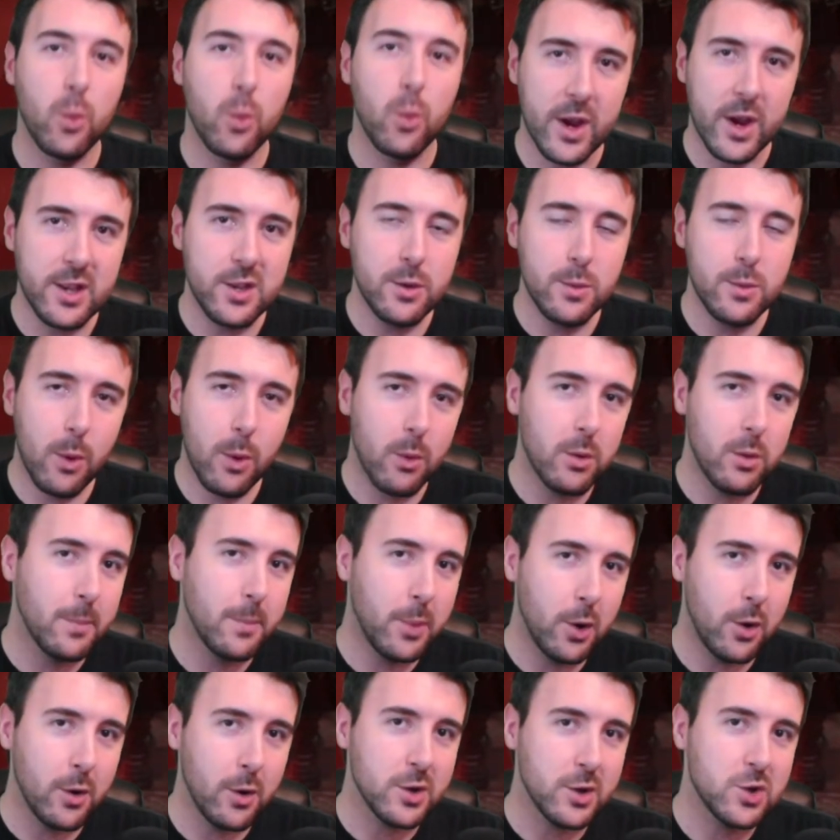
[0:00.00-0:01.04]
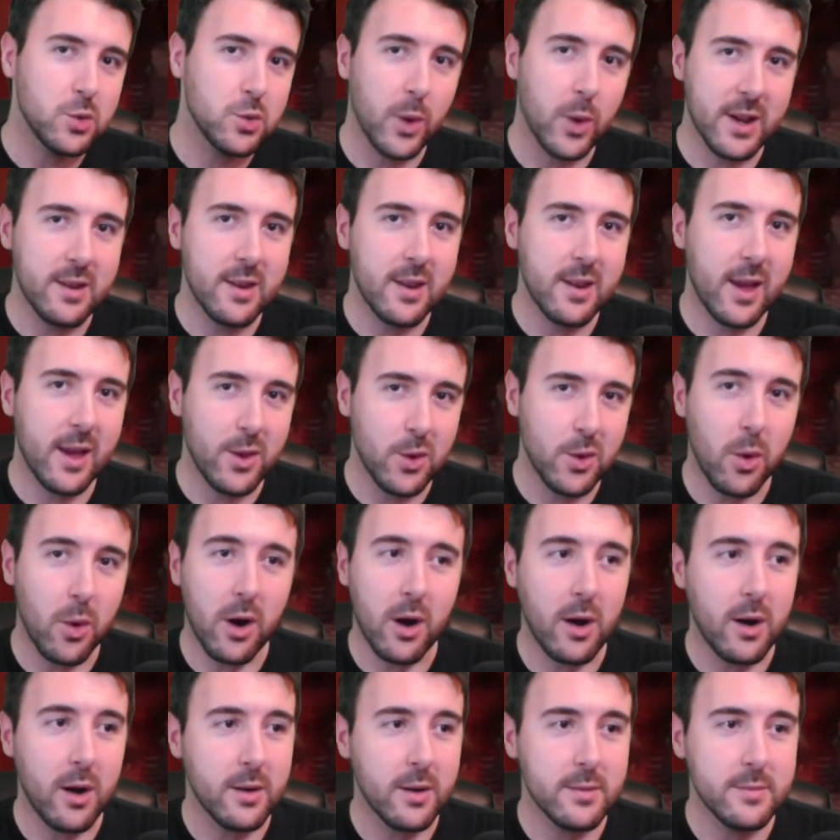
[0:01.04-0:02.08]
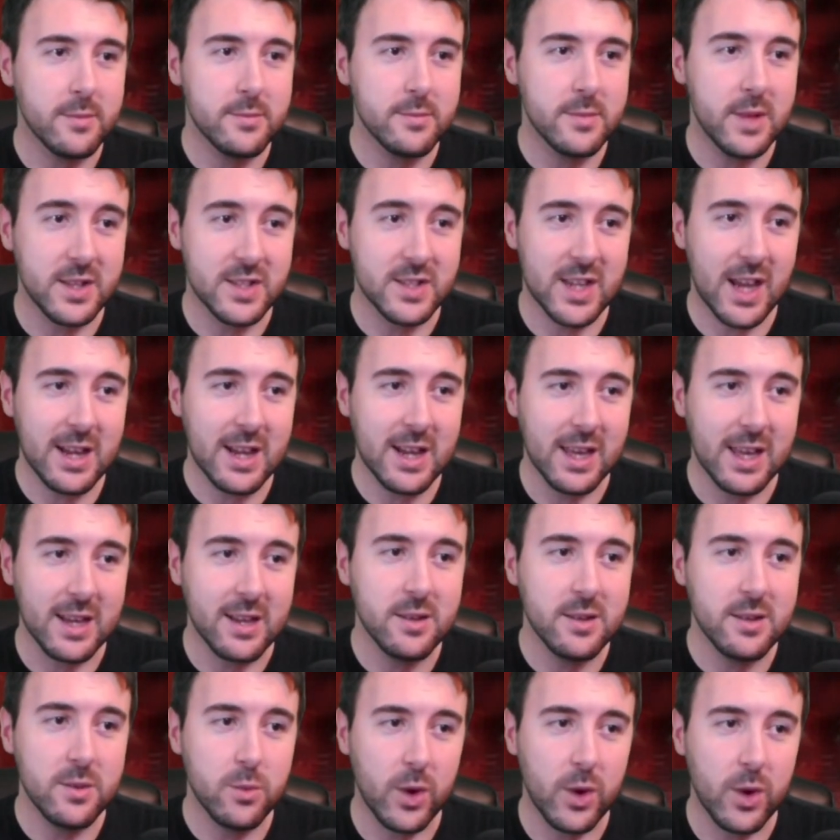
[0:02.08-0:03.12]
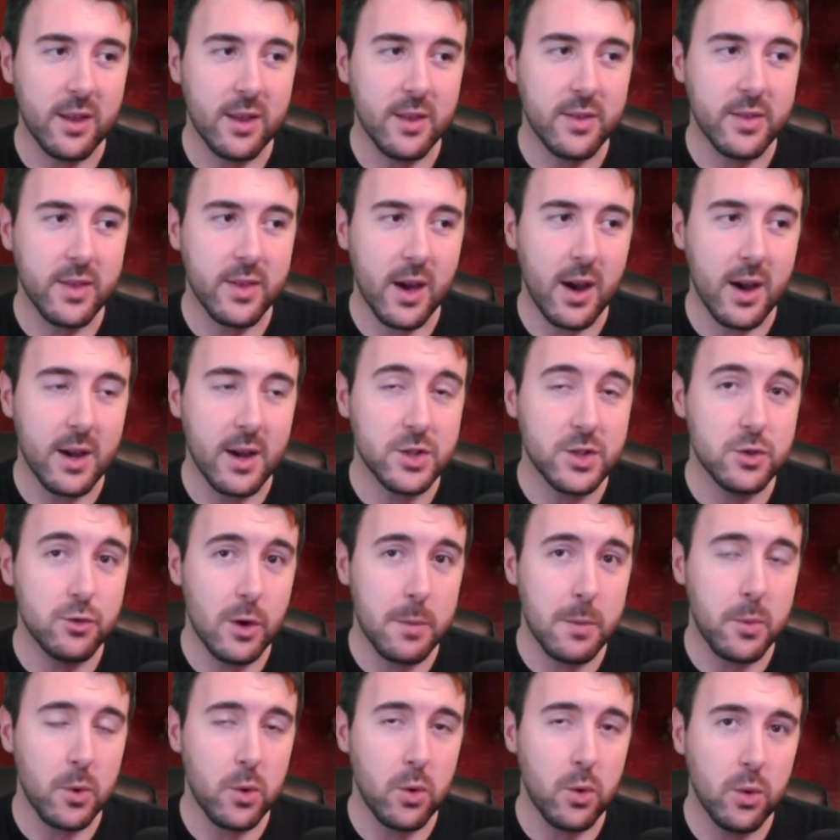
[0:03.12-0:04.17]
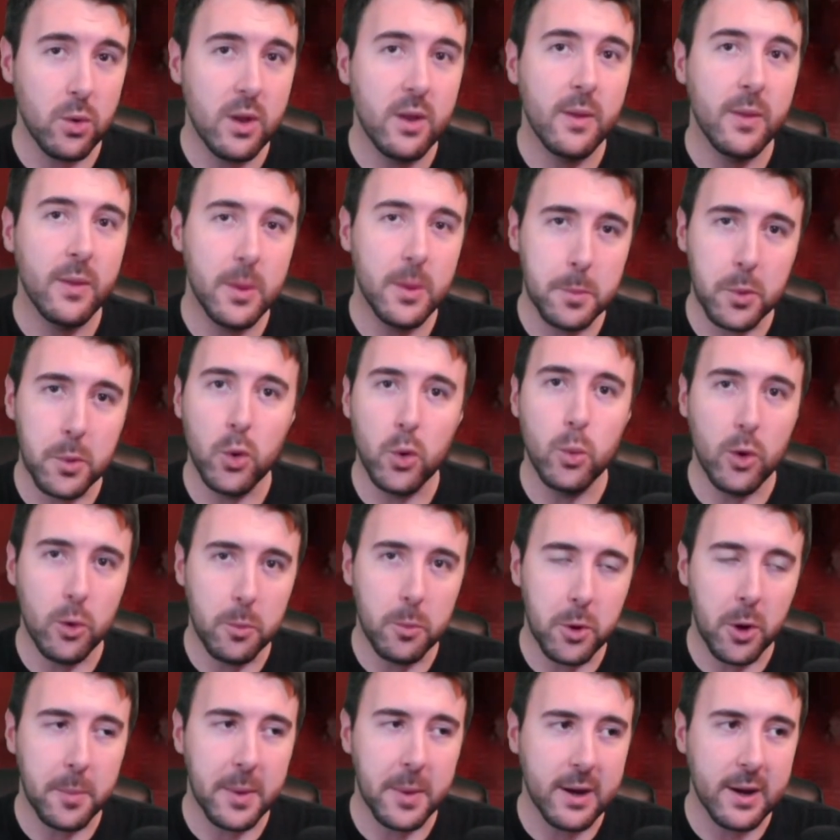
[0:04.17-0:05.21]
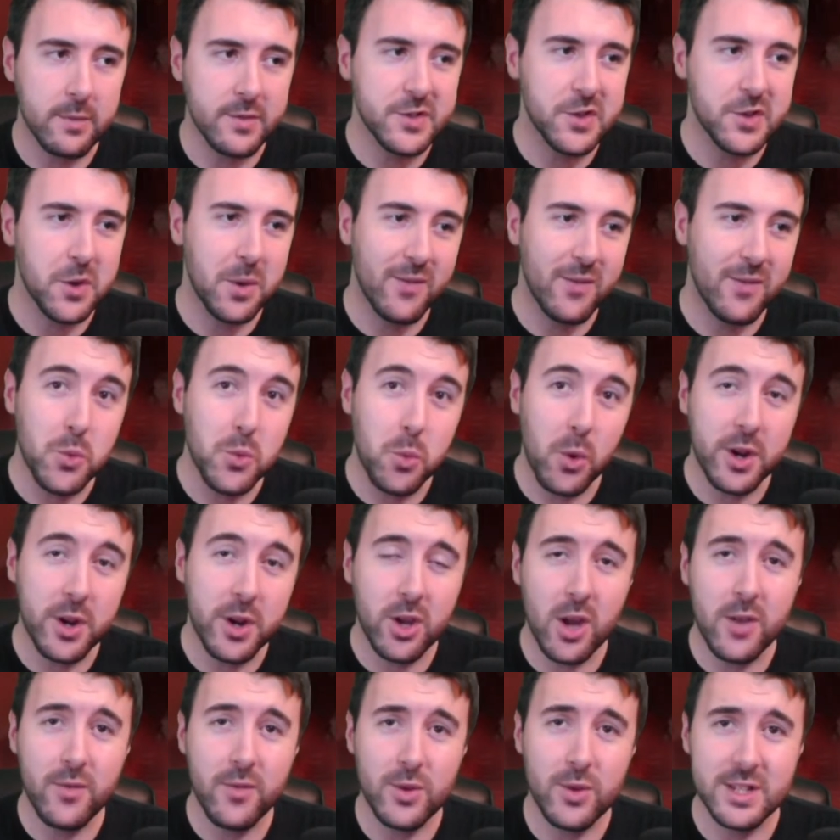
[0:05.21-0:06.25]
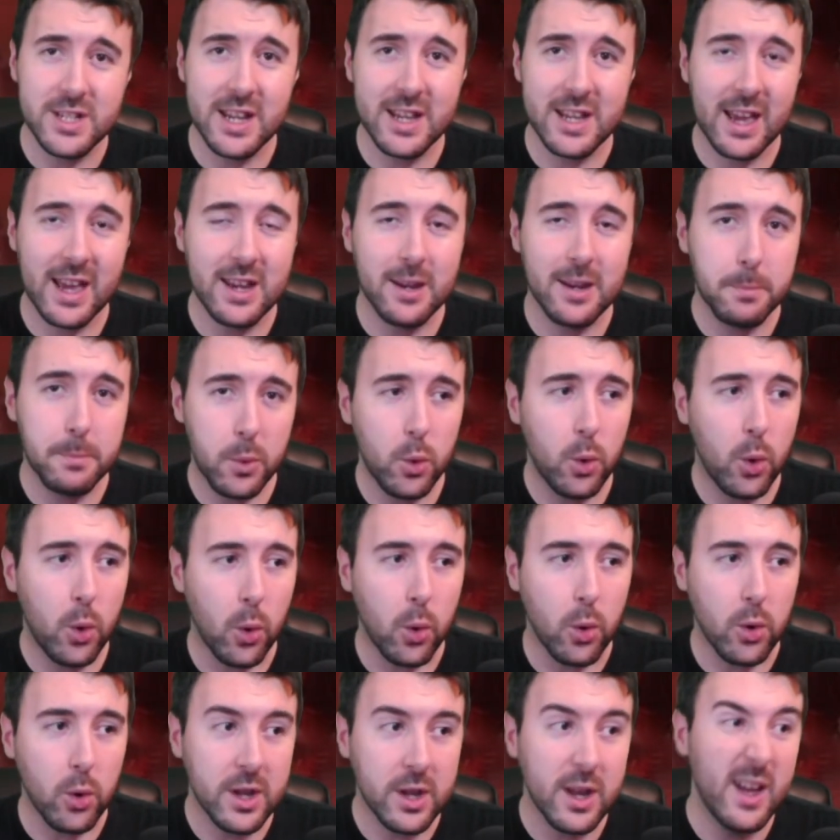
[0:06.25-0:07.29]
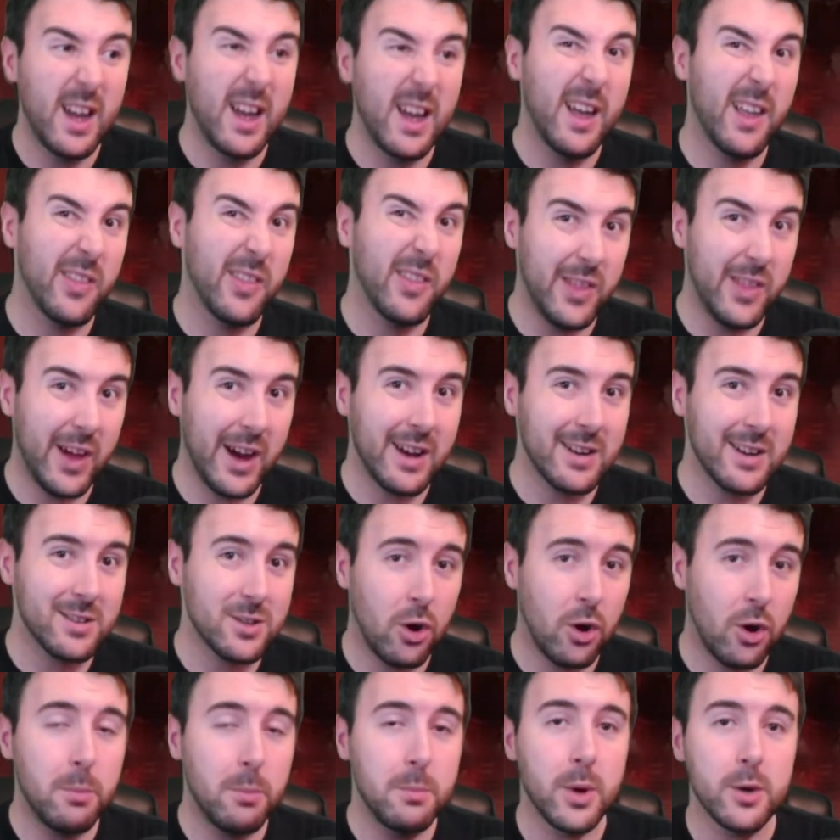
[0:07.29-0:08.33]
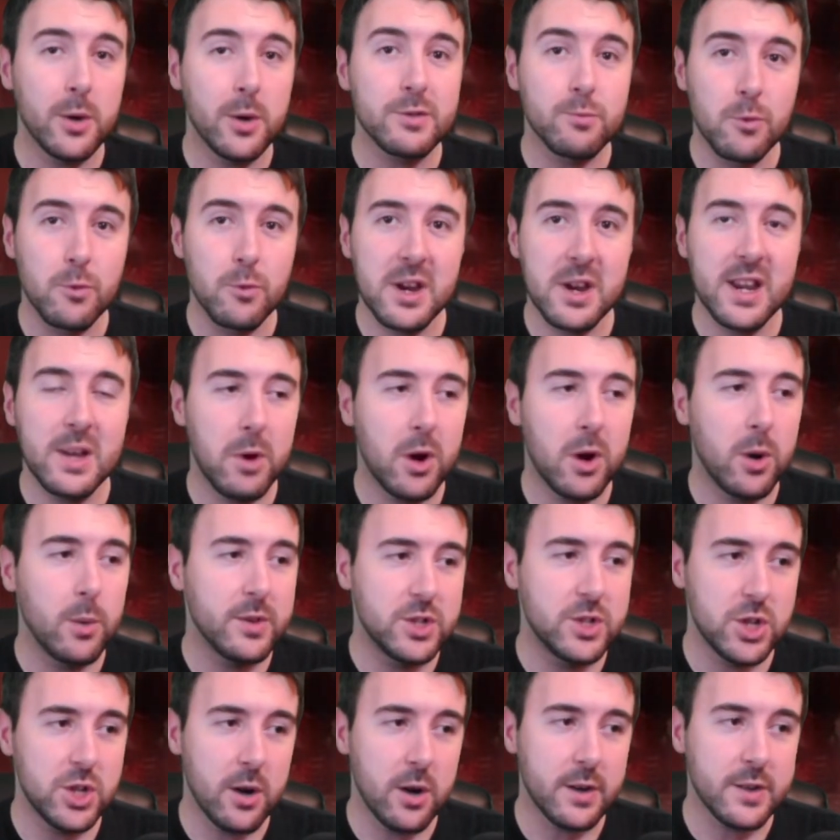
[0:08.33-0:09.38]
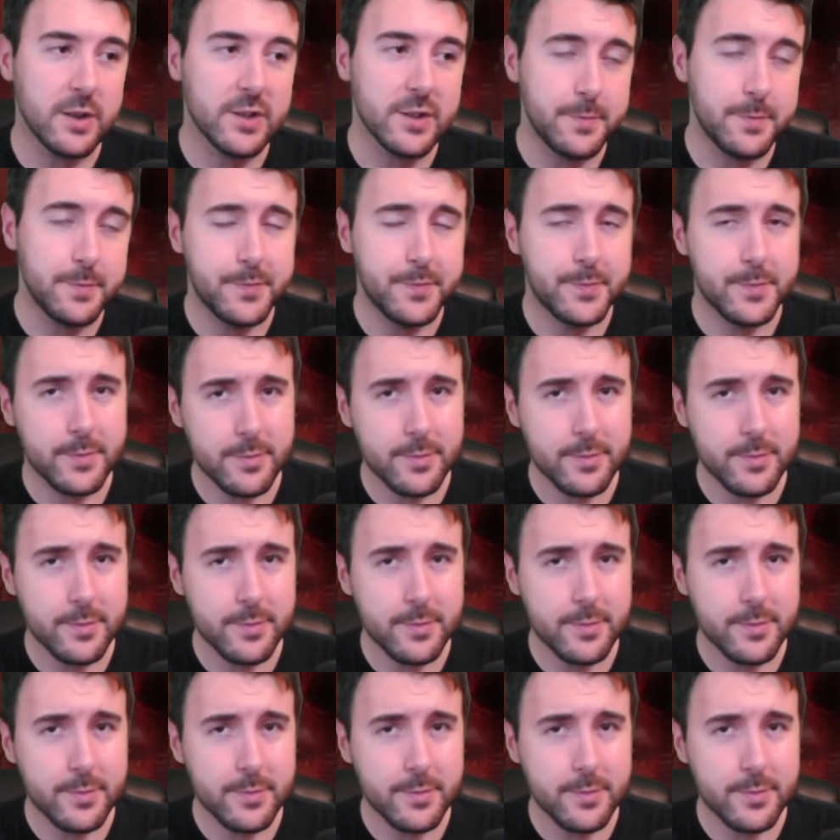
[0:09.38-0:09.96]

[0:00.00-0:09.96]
When you roll a push when you are attacking with Strip Ball, the ball will pop out. So if you want to go for a dedicated ball hawk, that combos really well with Jugs.